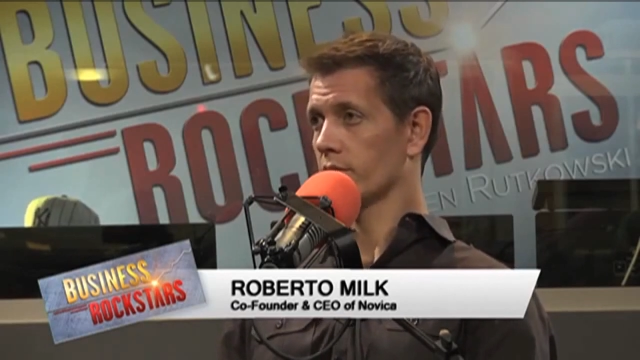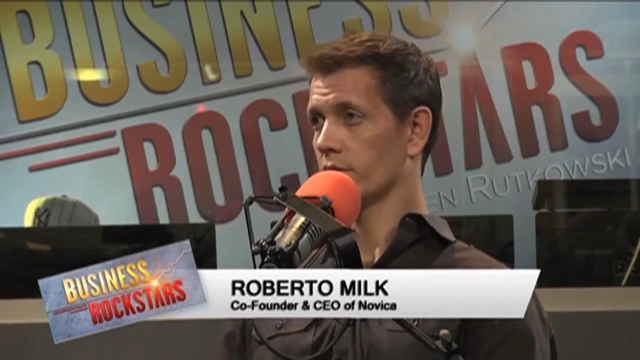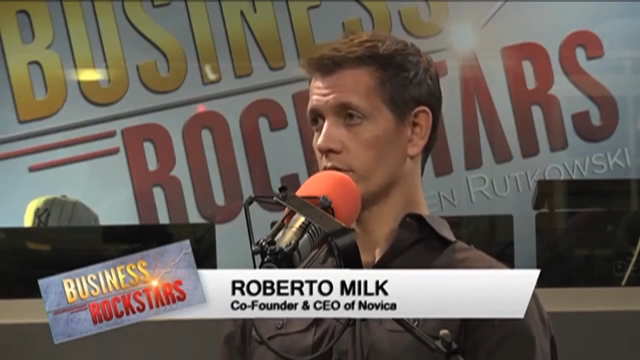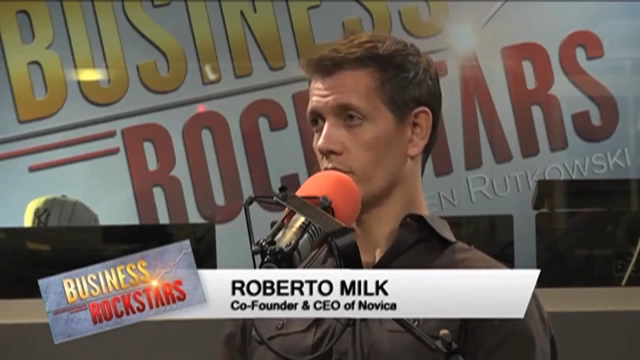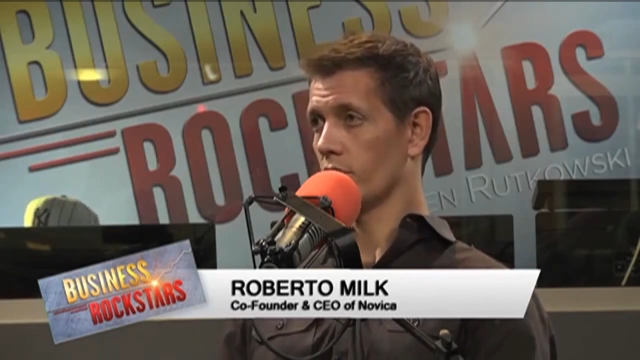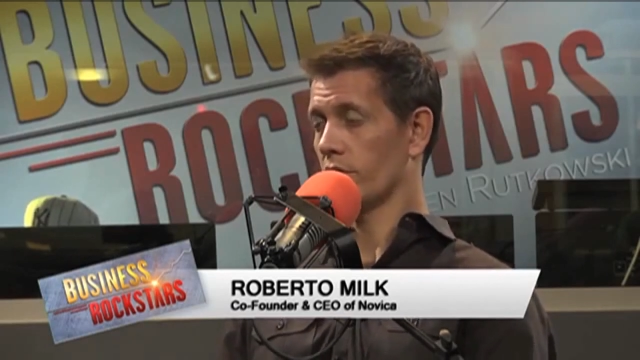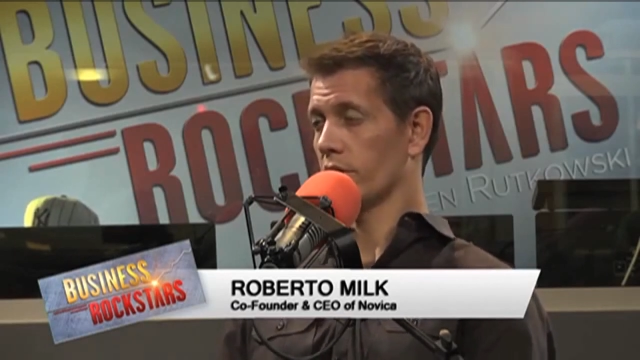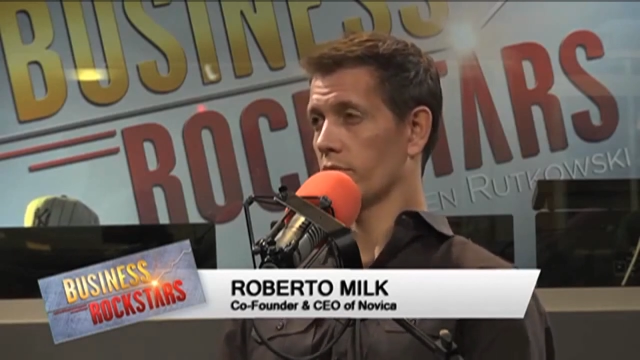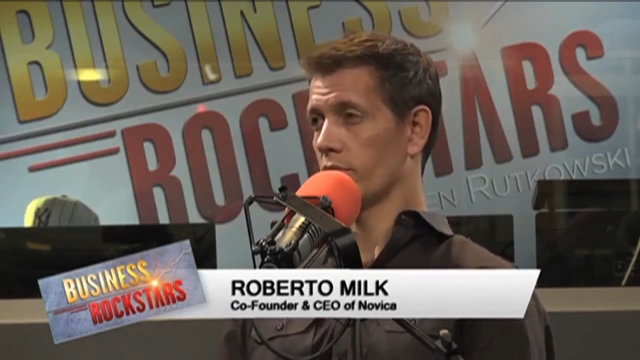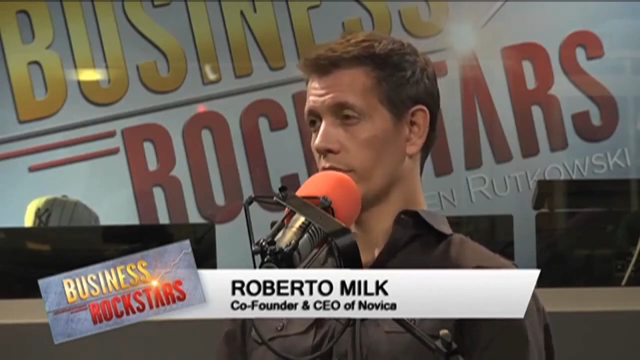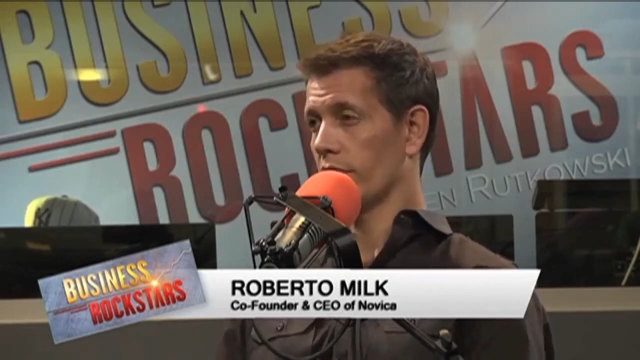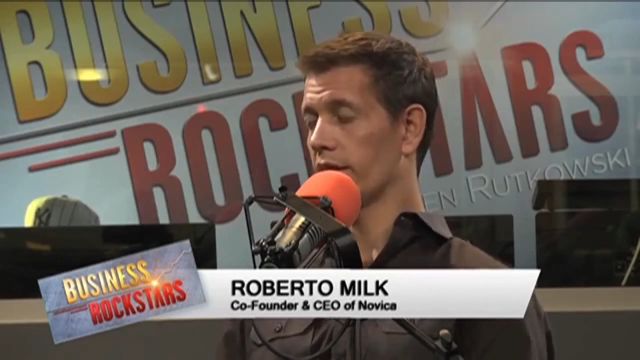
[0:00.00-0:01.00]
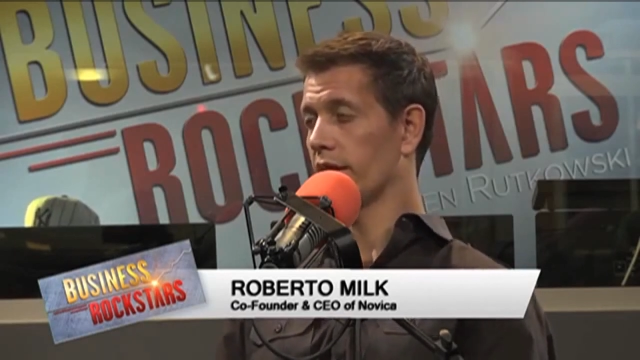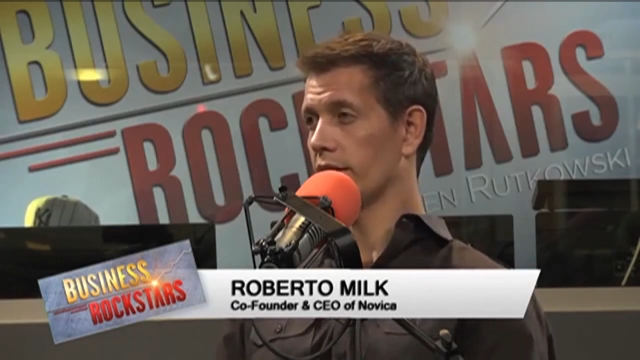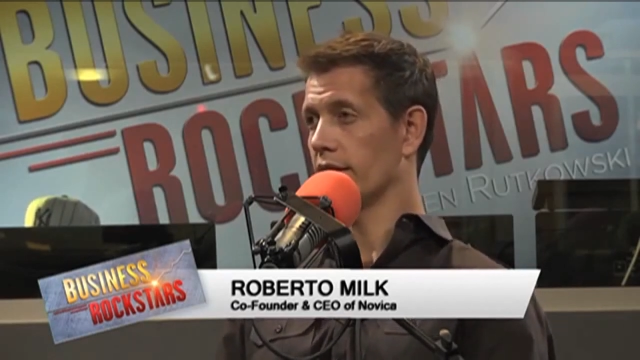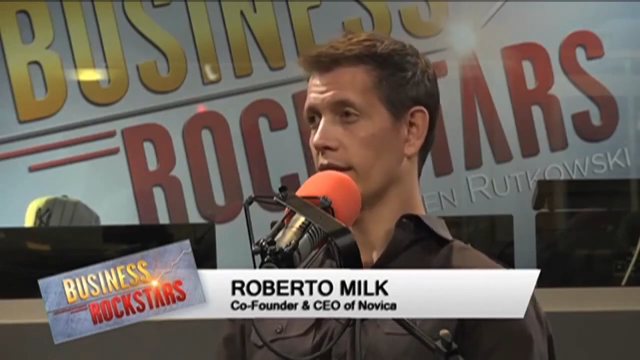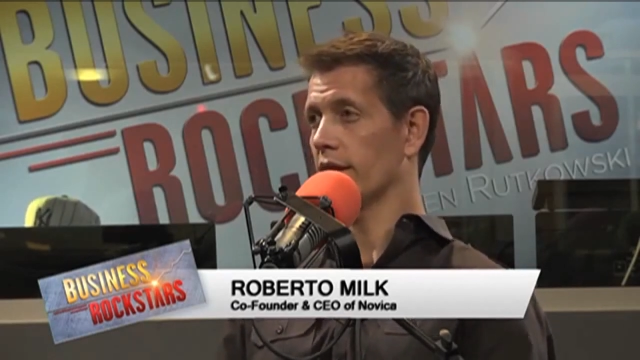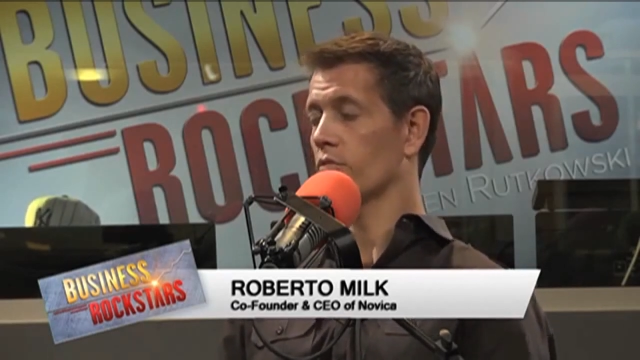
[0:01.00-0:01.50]
You know, we're in, we're in
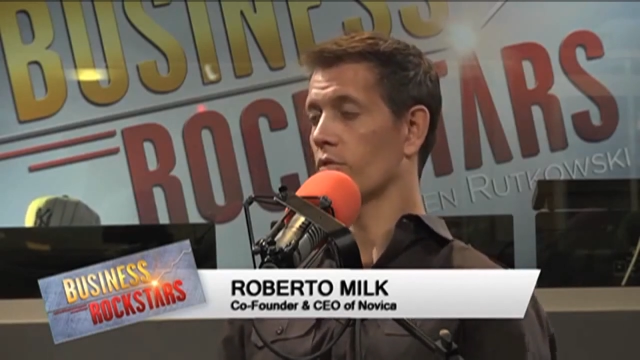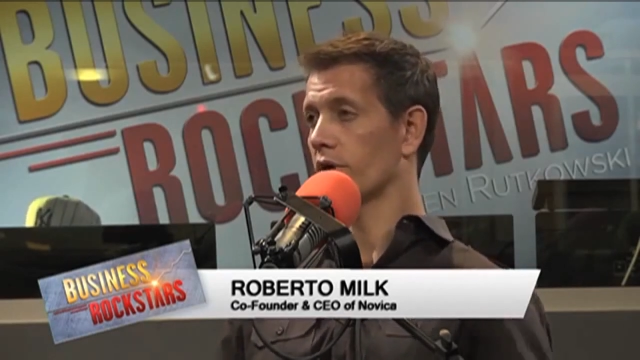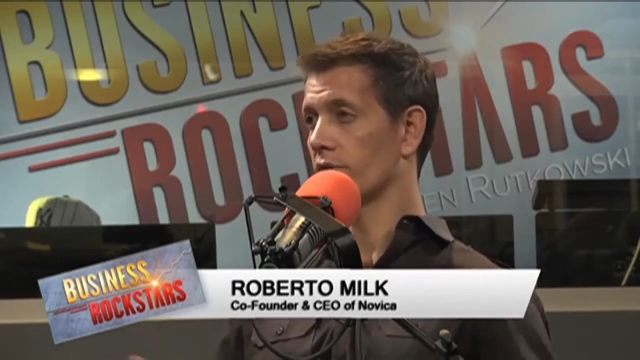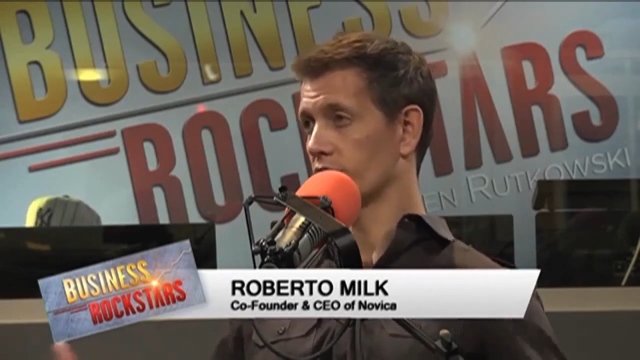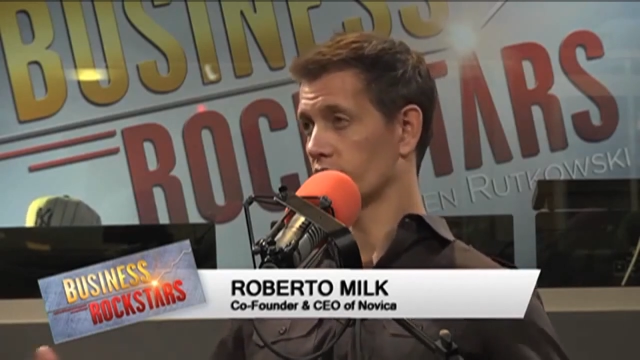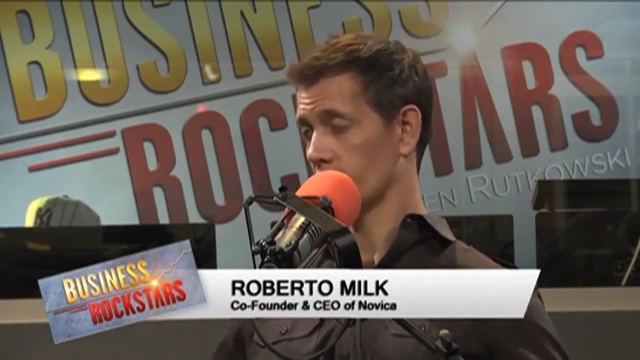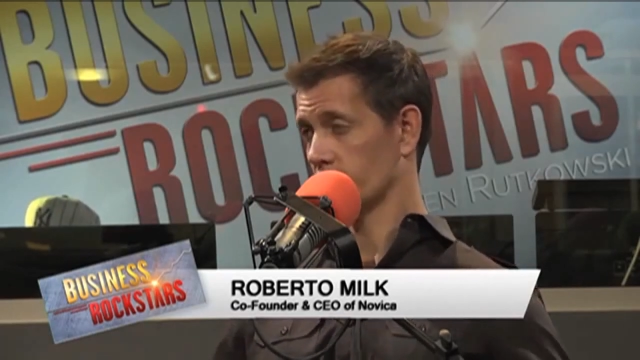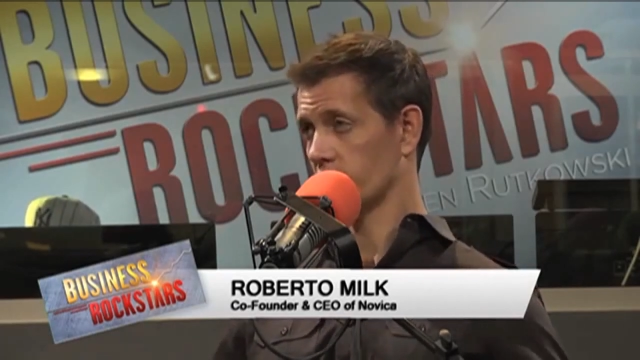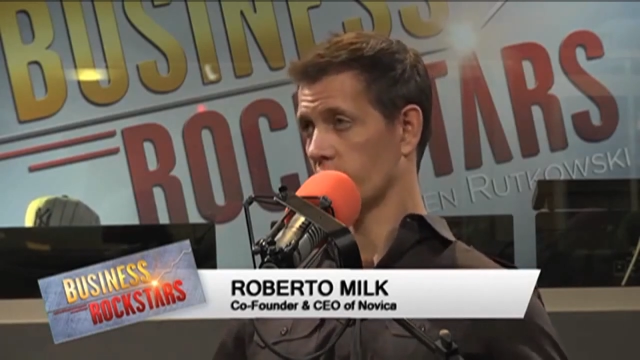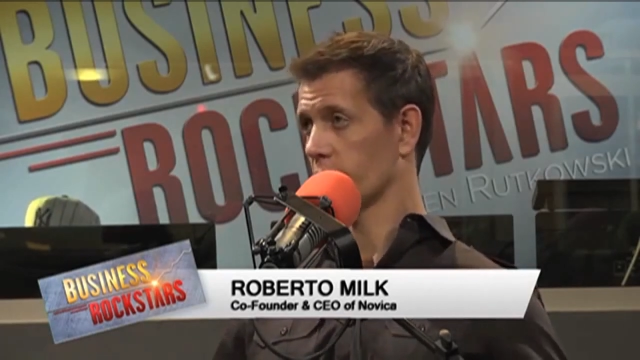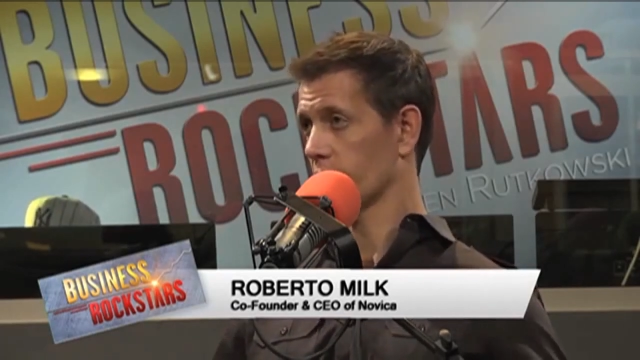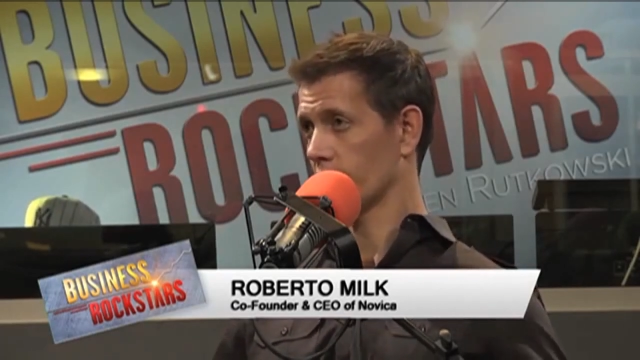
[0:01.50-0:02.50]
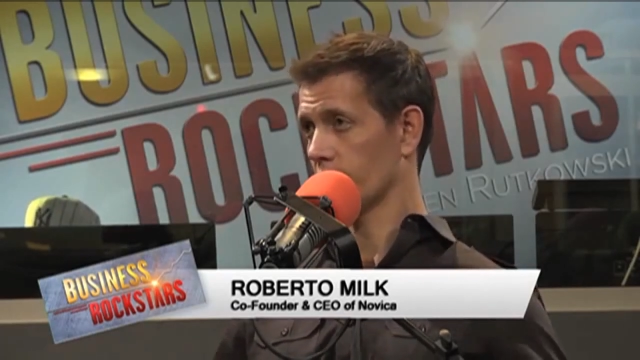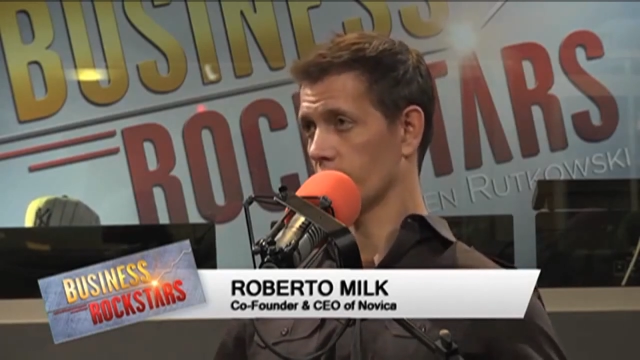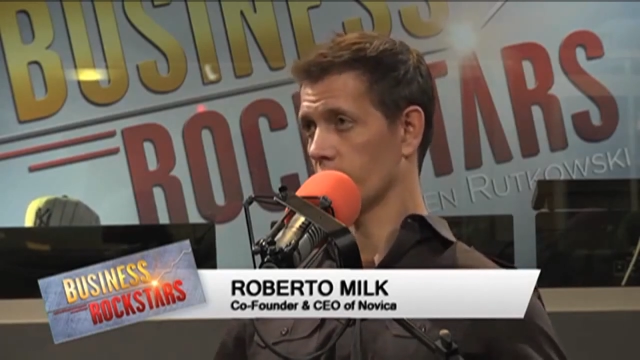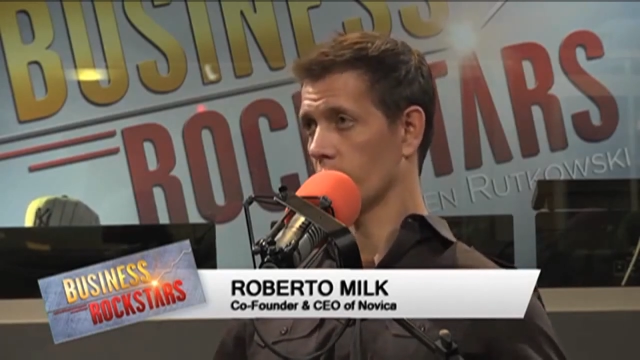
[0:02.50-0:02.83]
the end we're an infrastructure company.